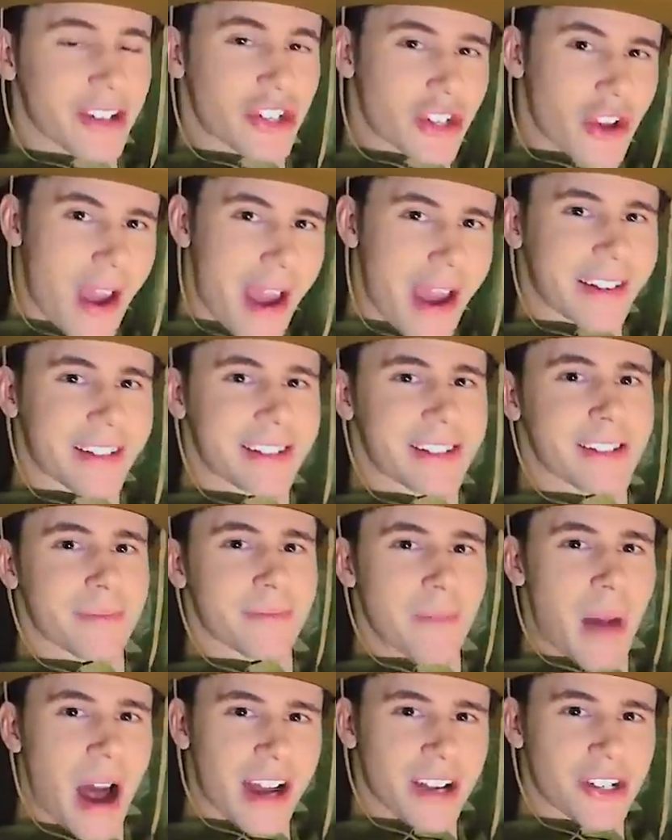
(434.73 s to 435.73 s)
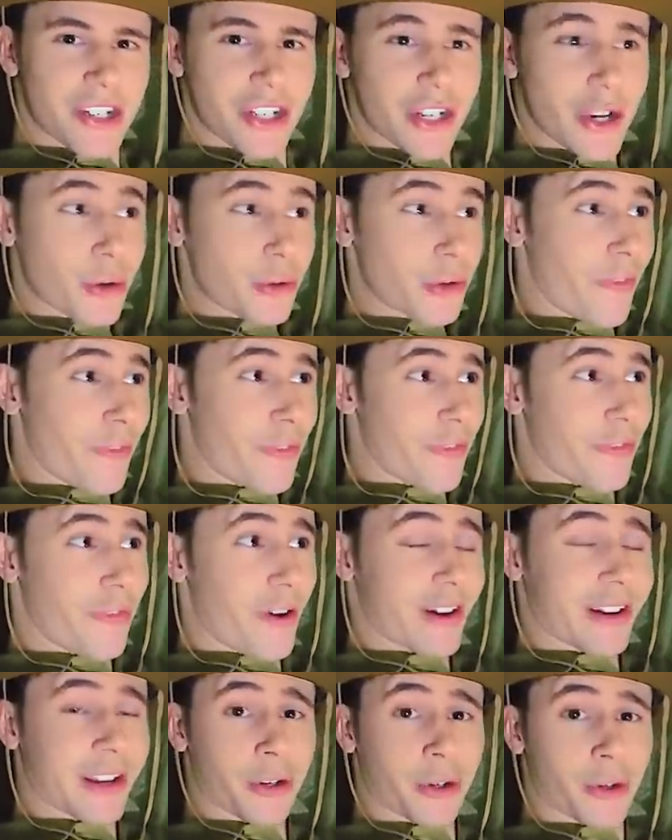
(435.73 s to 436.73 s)
Jack DiMaggio, don't
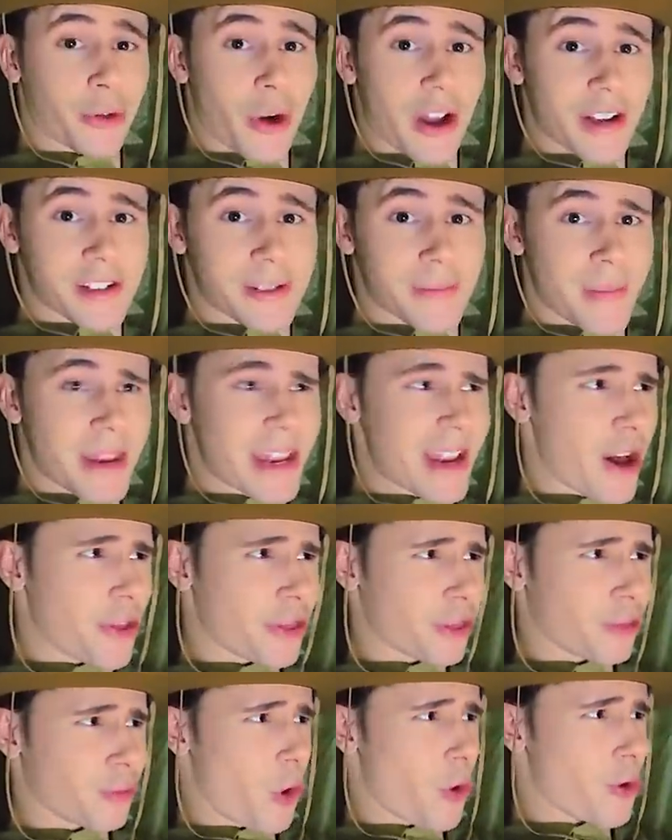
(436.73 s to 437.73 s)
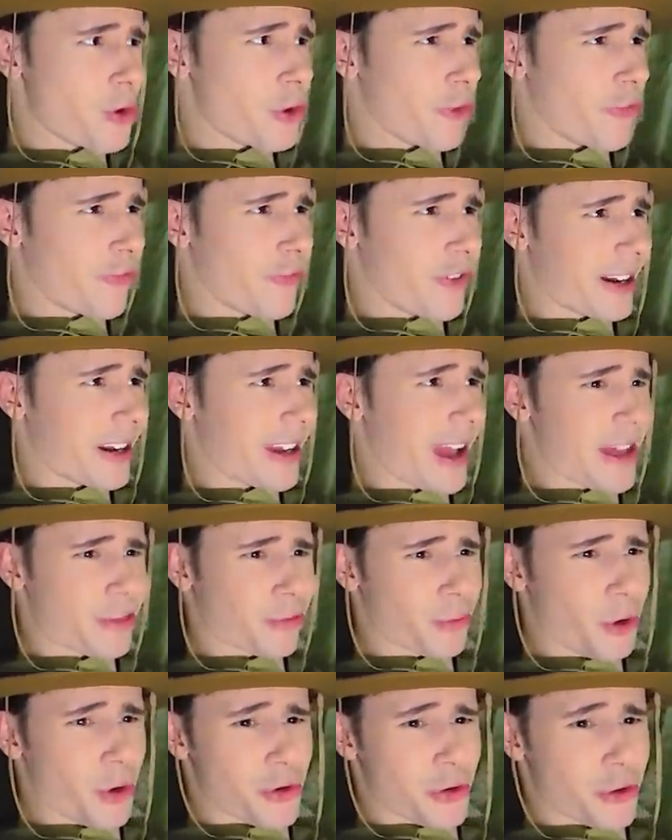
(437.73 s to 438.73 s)
fucking cross me. I'll throw your fucking, I
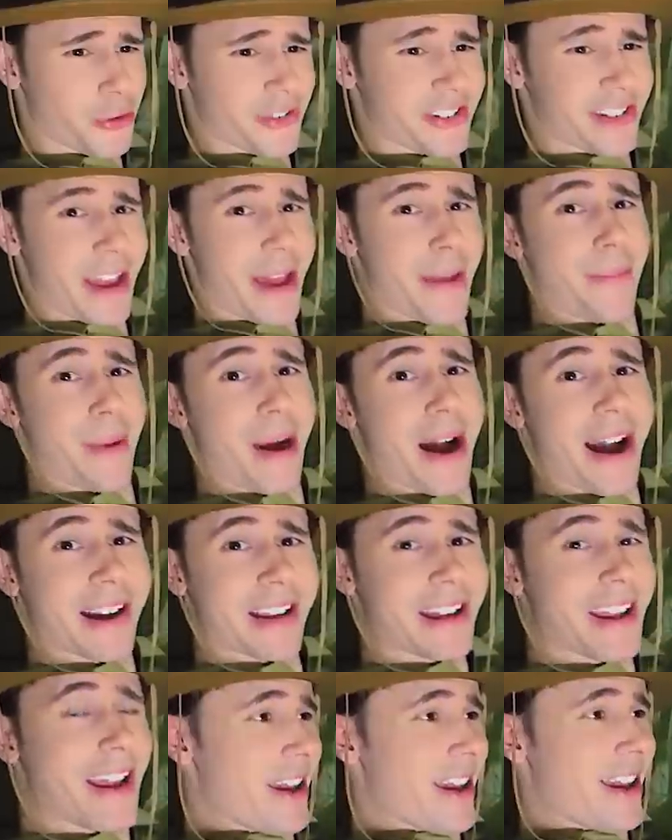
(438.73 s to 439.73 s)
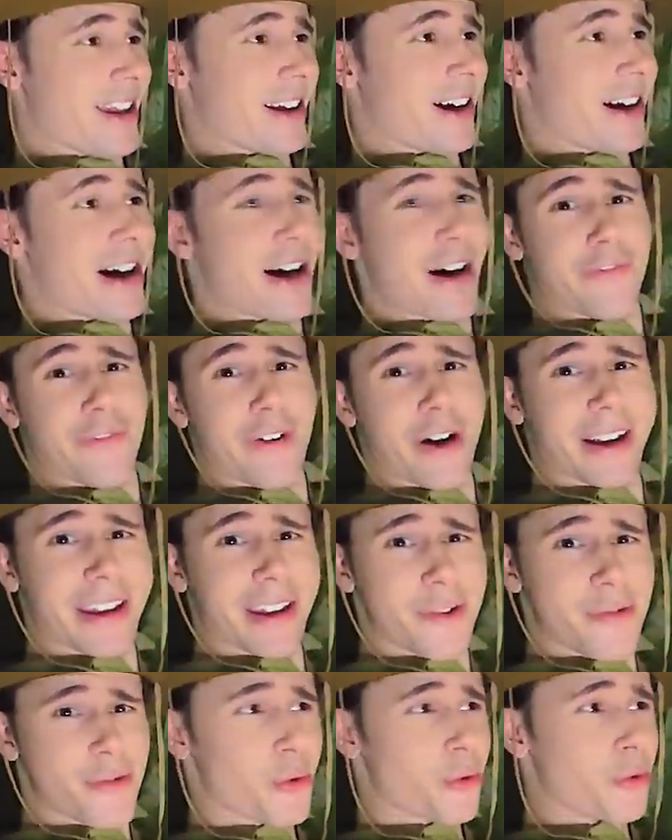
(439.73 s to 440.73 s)
throw your dead body in a
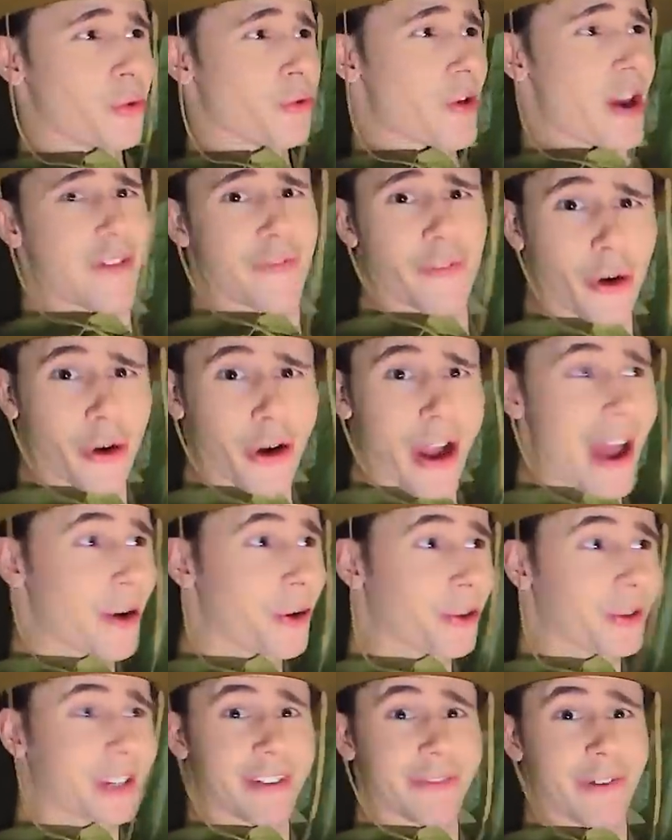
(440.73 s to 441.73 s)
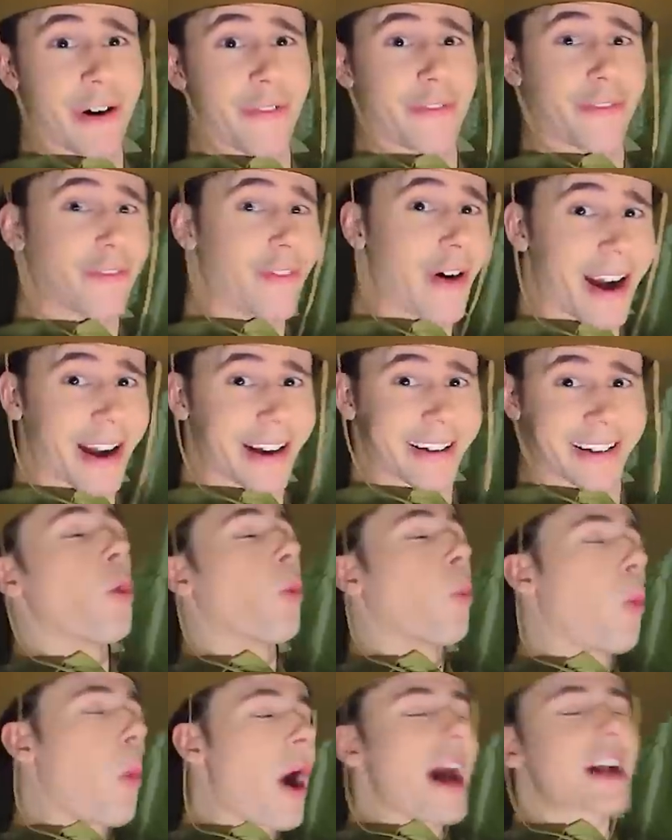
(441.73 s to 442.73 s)
fucking river. I don't give a fuck.
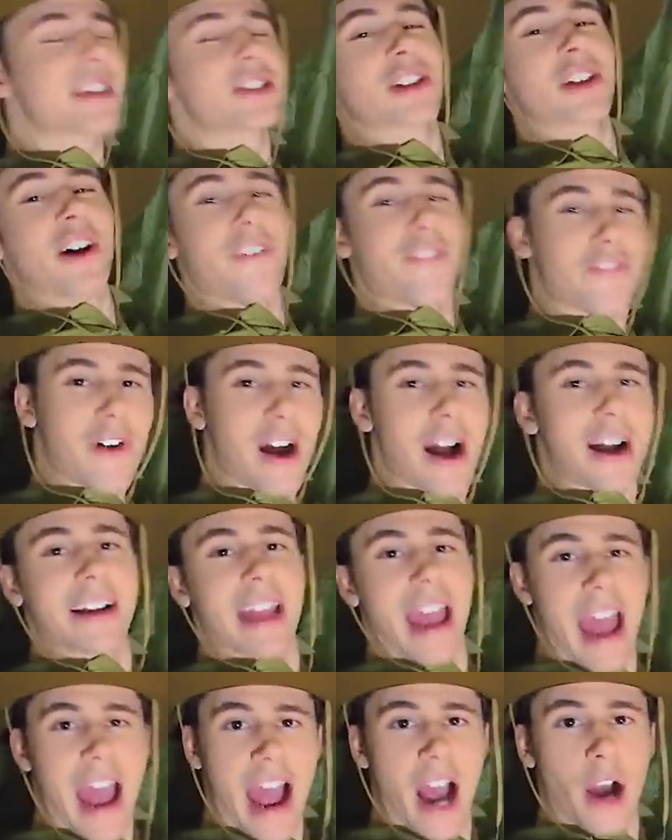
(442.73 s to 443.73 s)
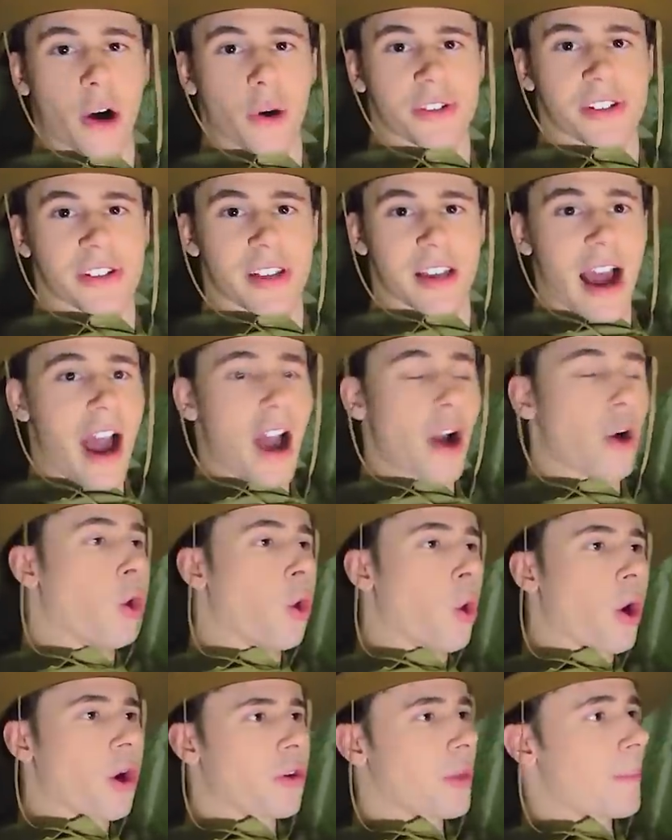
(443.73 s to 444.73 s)
Watch the fuck out. Who
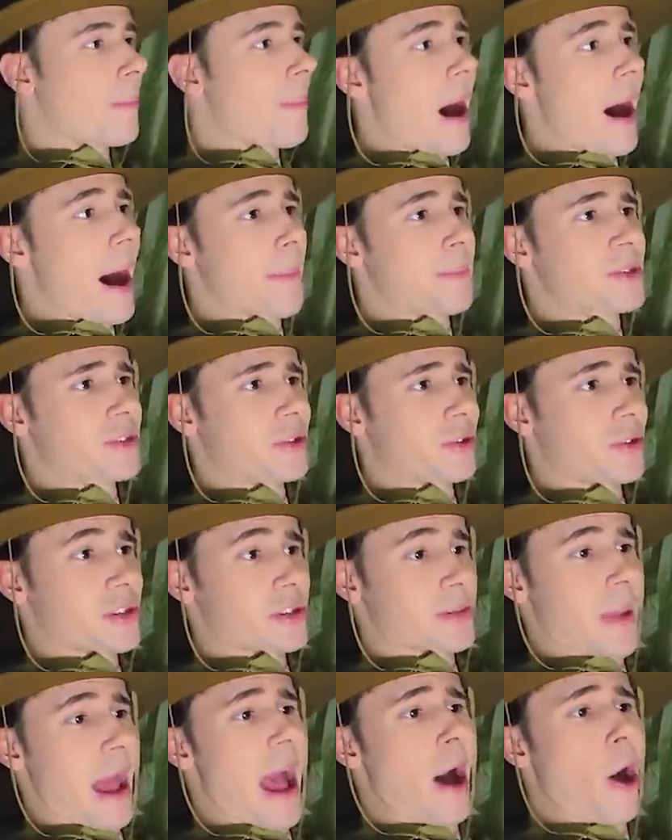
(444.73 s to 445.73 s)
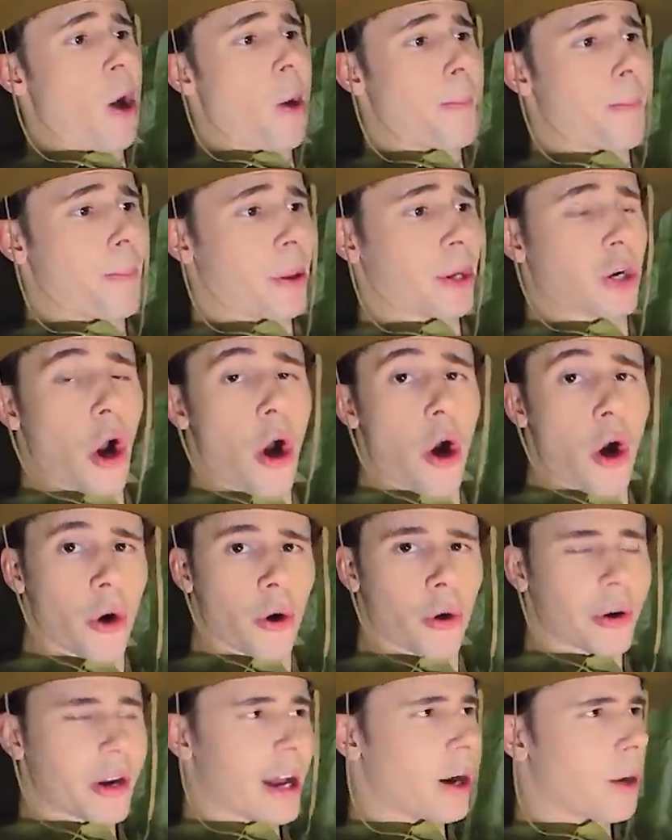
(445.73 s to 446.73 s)
are the mobsters? Al
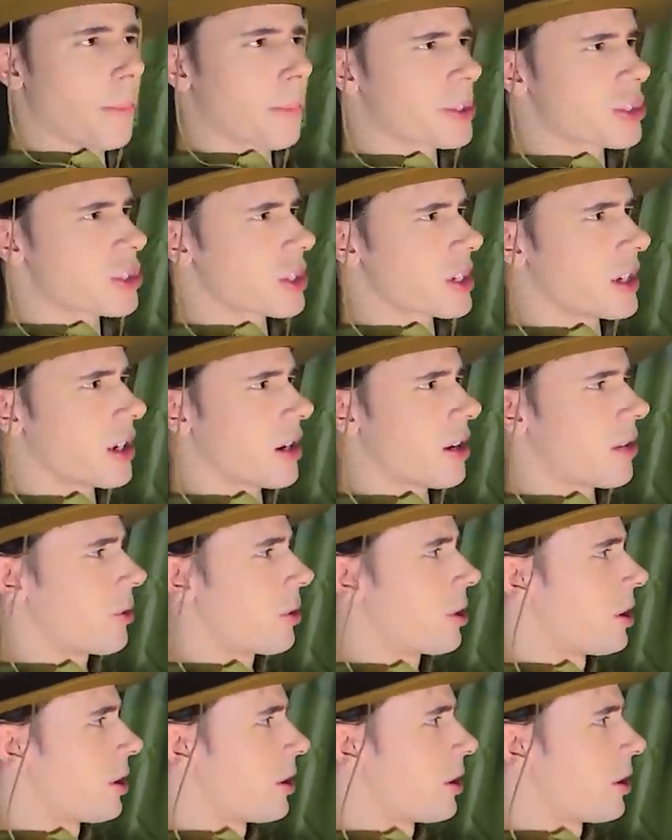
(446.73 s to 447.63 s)
Pacone, Al Pacino,